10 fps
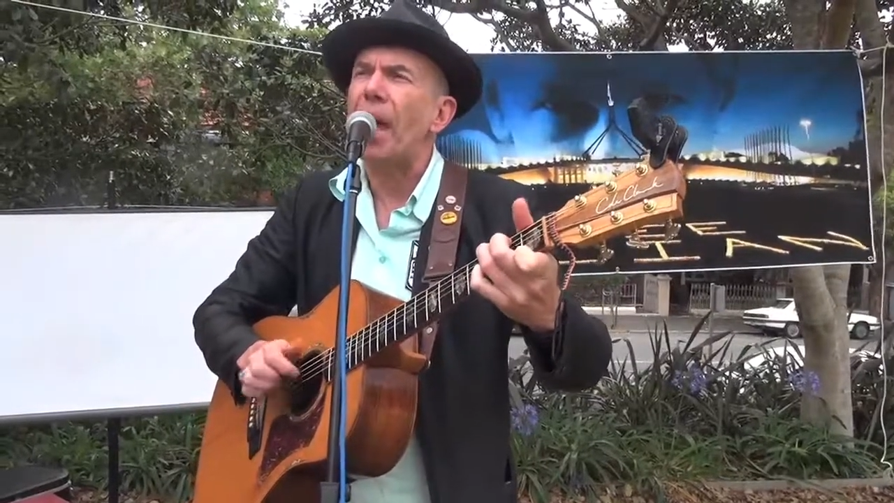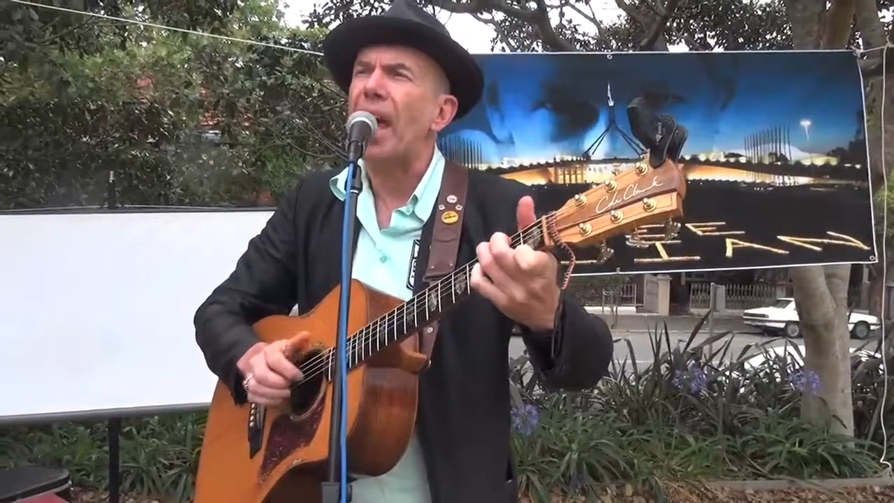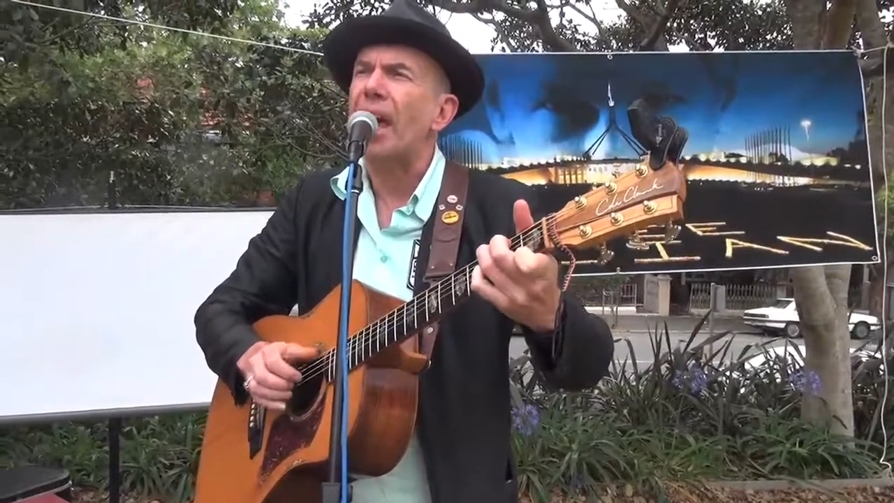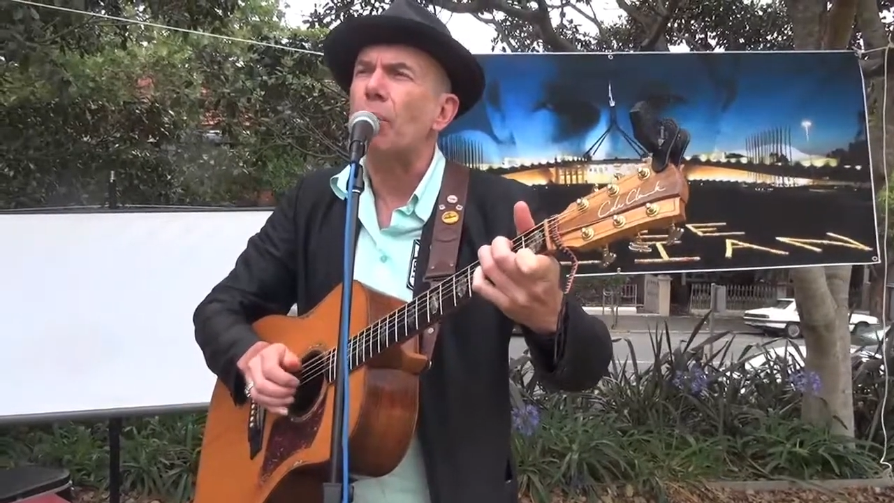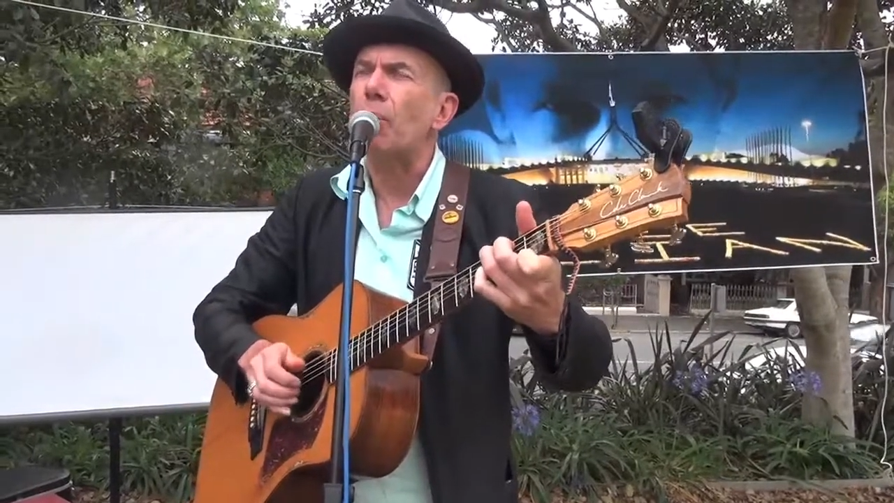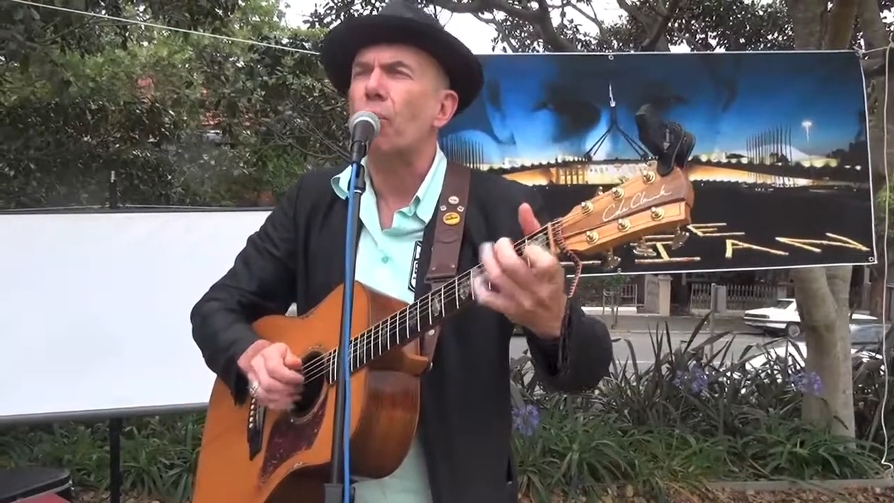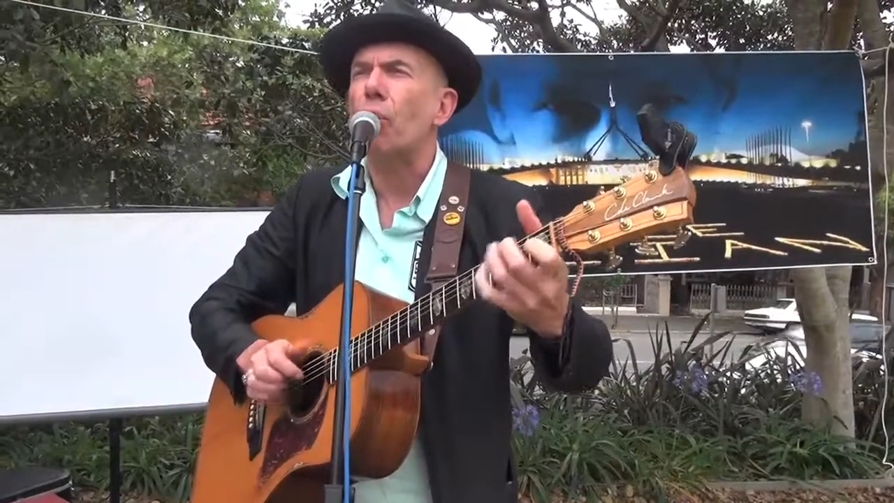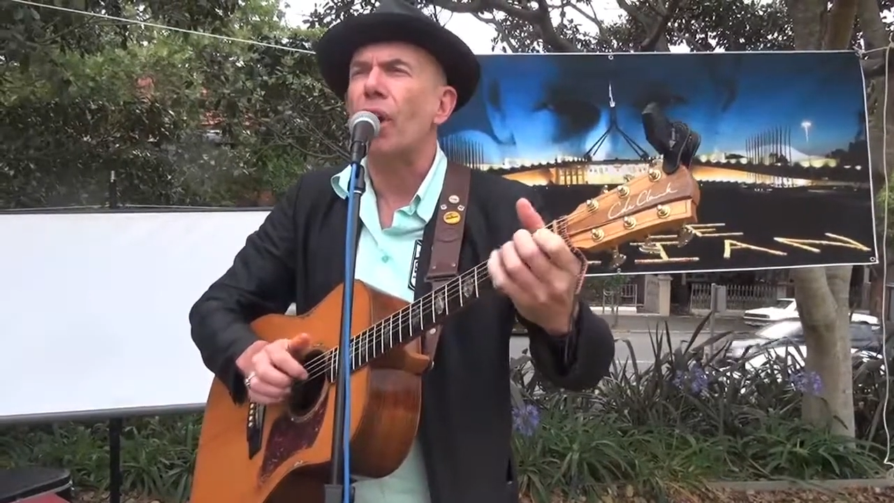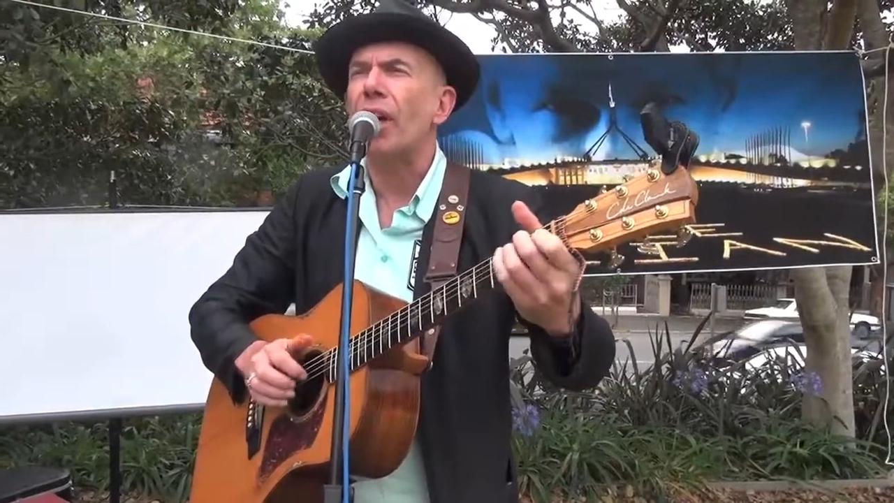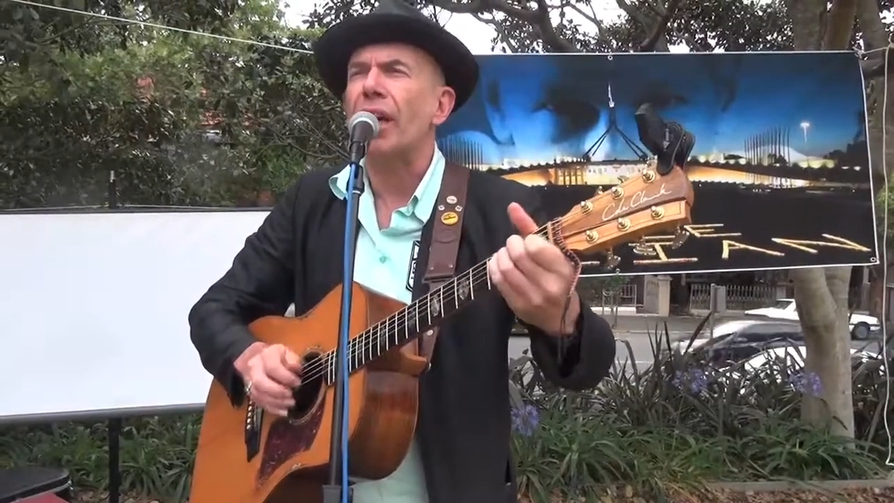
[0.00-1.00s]
and
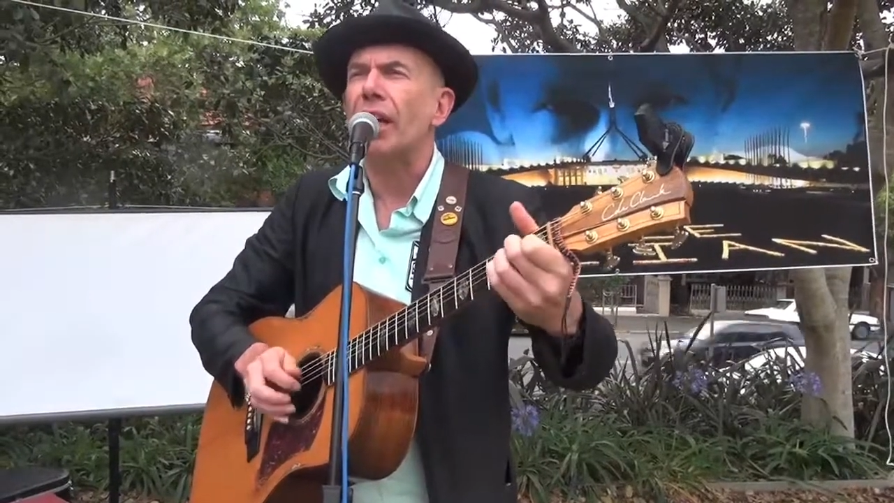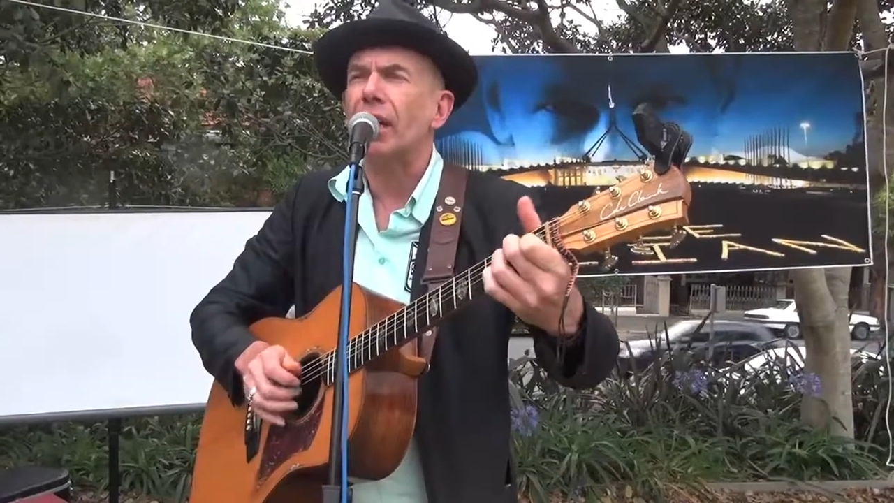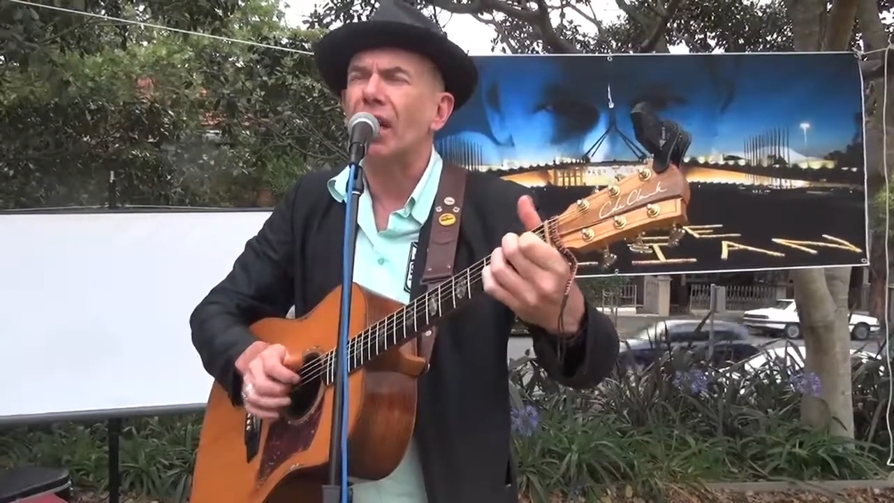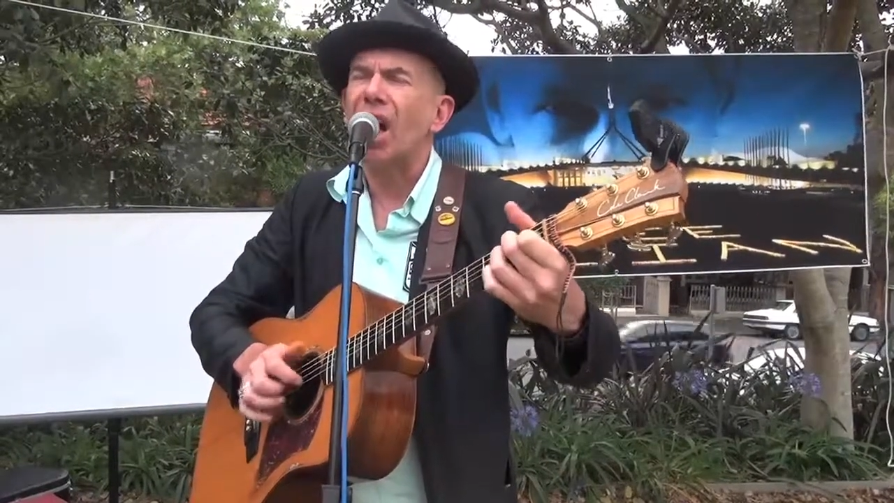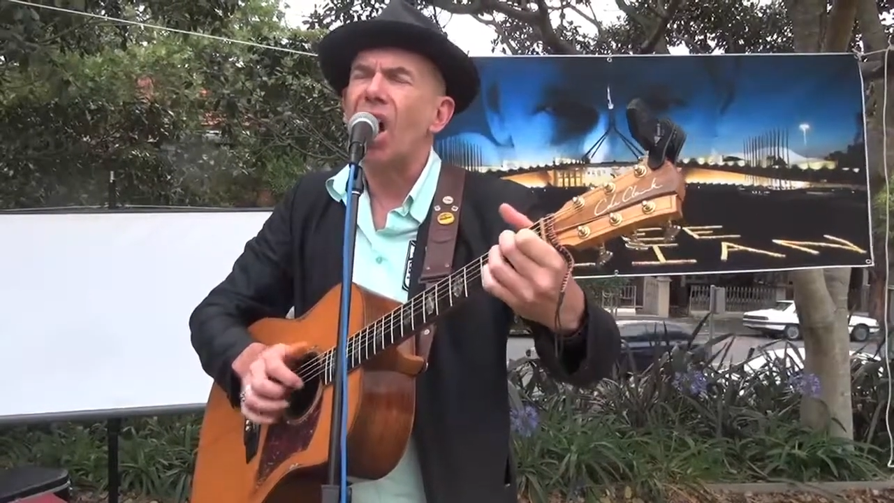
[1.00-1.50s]
pray,